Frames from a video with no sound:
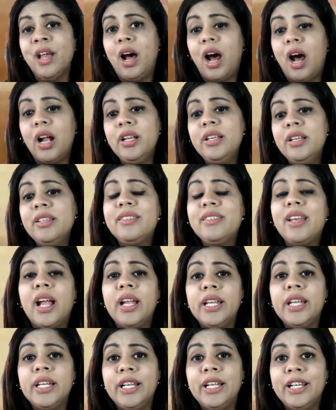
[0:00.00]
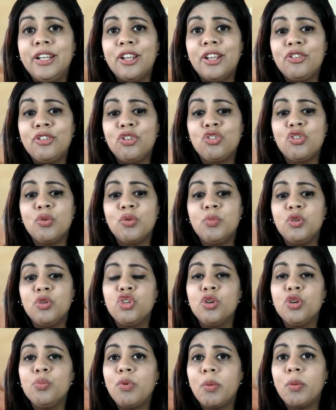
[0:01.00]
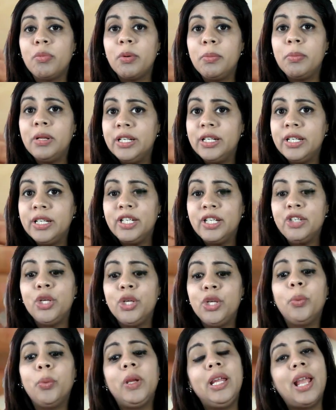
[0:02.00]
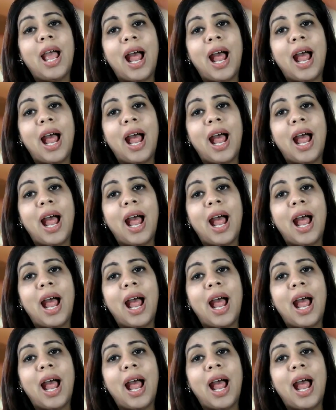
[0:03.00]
understanding data distribution, probability theory,